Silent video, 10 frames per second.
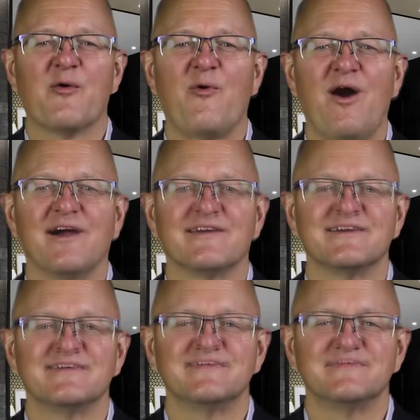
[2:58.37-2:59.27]

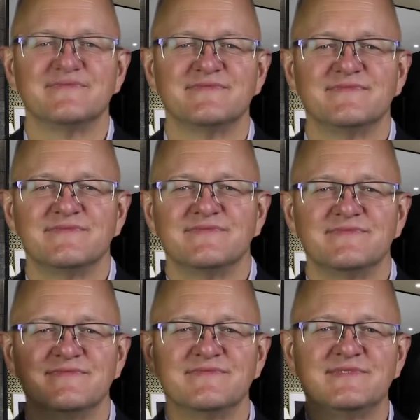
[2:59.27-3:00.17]
water.
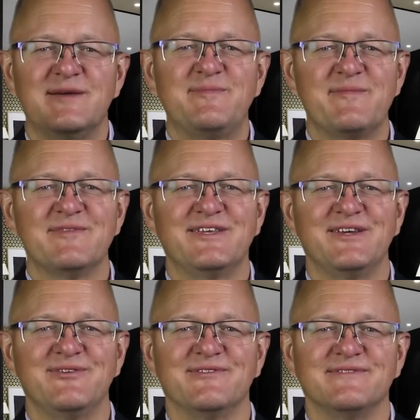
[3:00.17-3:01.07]
Tip number
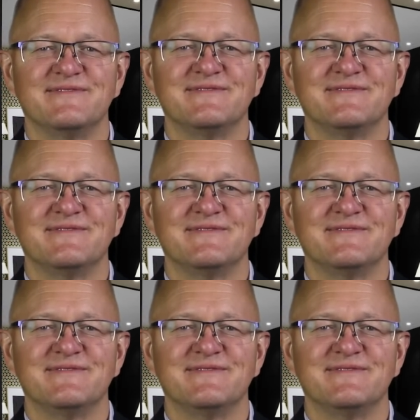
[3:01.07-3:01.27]
2,